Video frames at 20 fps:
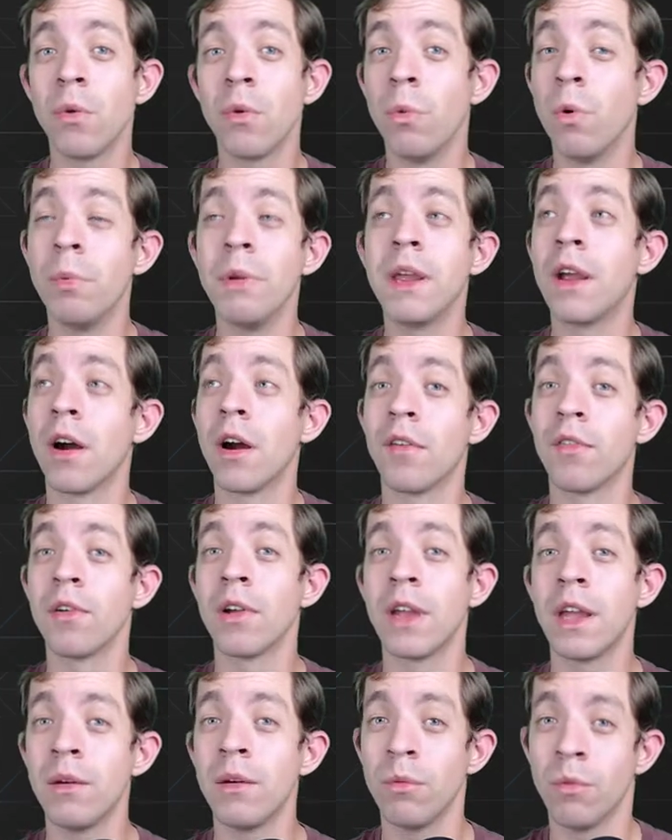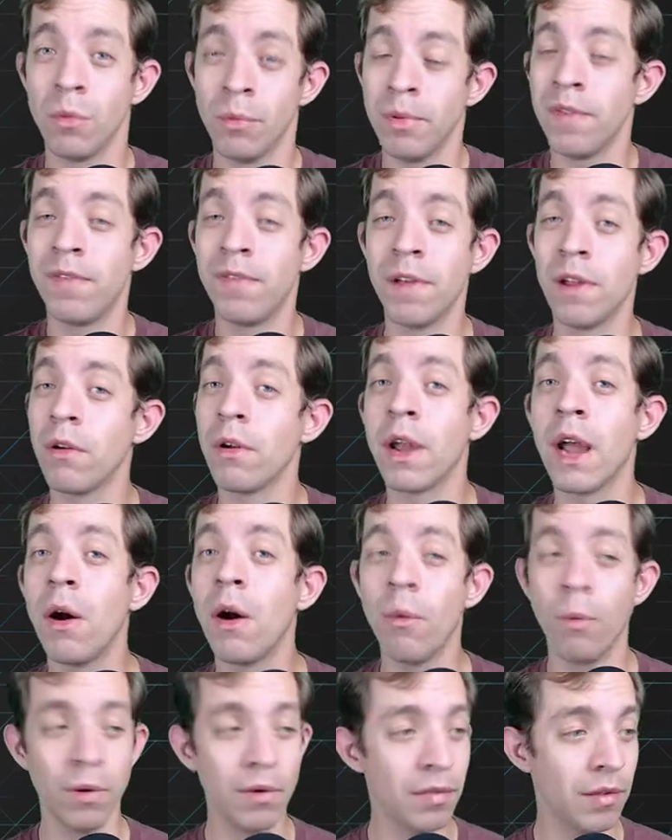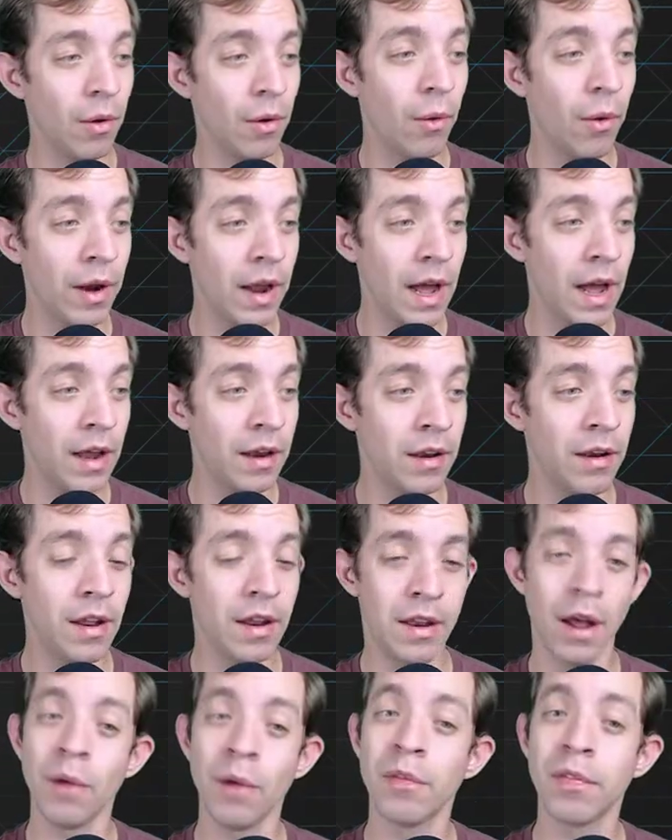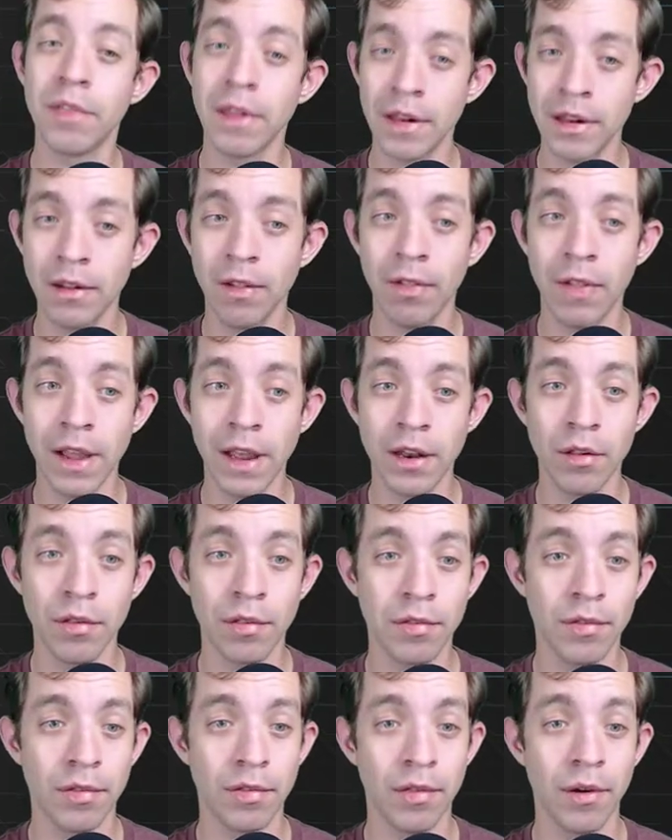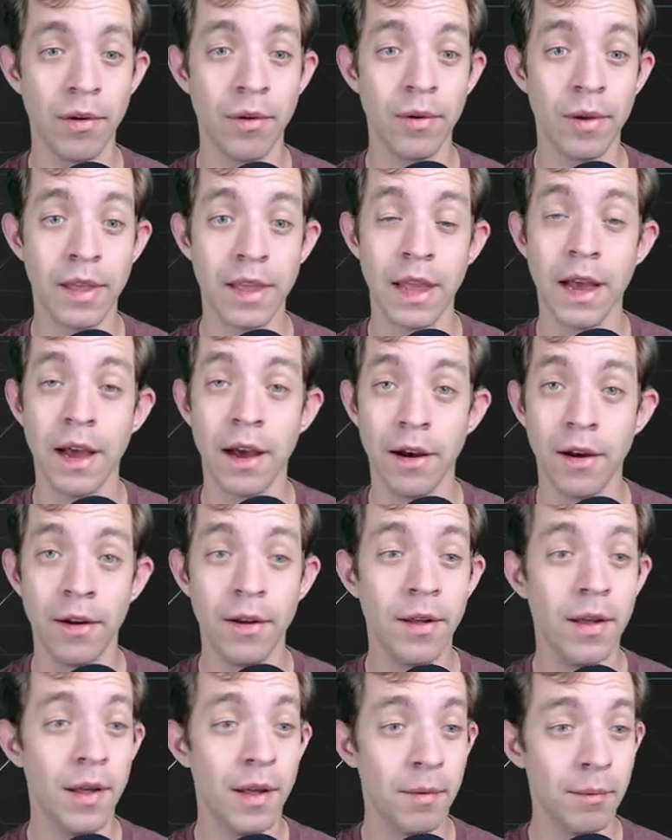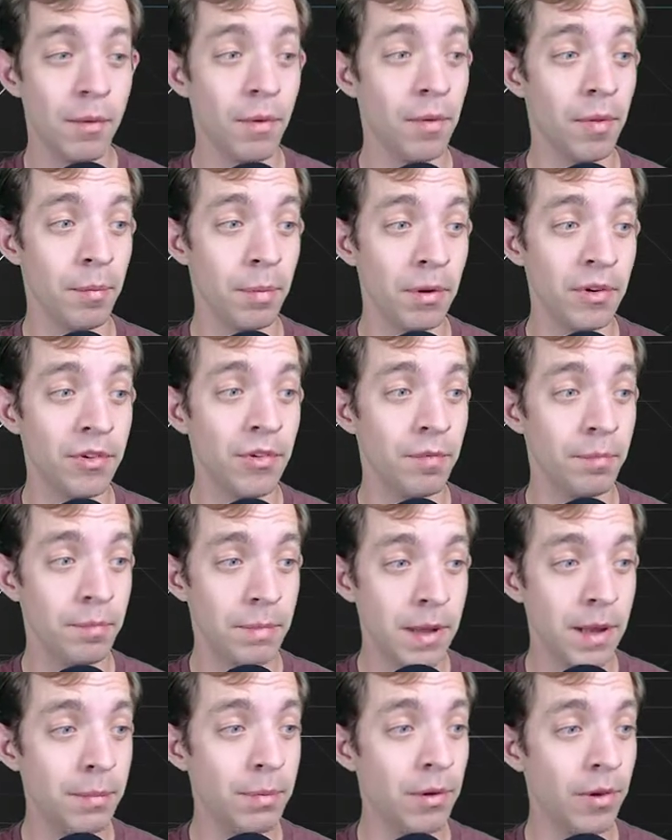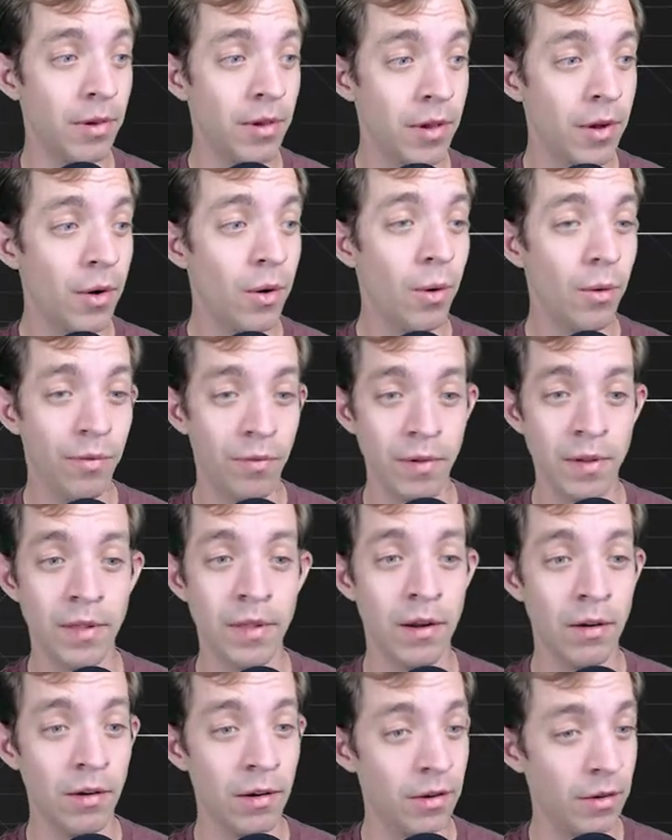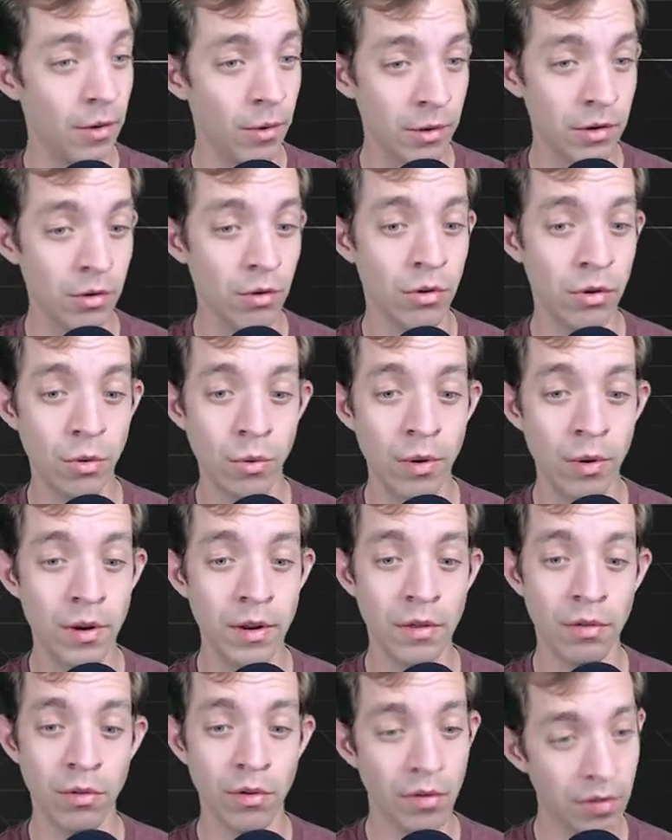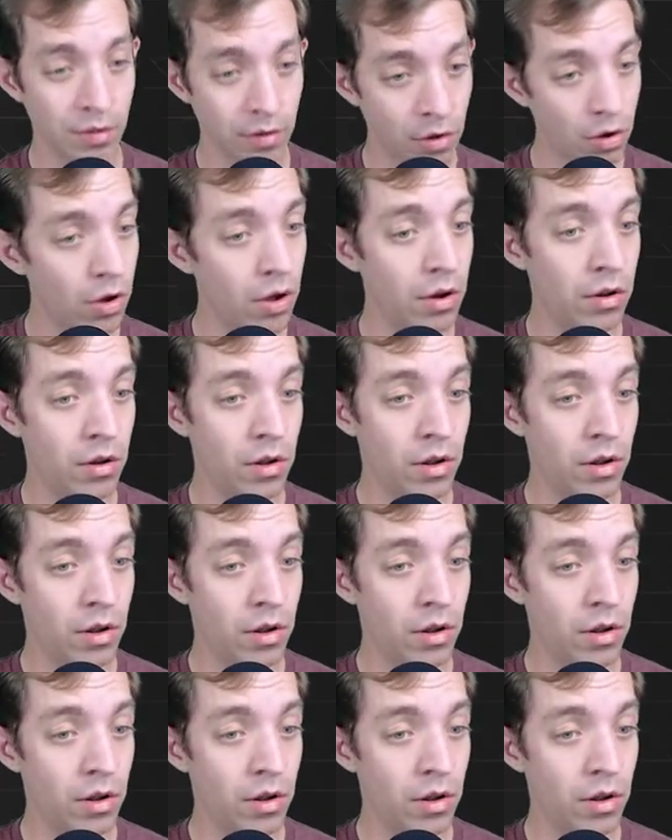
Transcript: We'll be covering it. We'll be figuring out what's going on and announcing the latest. So yeah, with a bunch of people, hopefully they already know what they're doing. It looks good.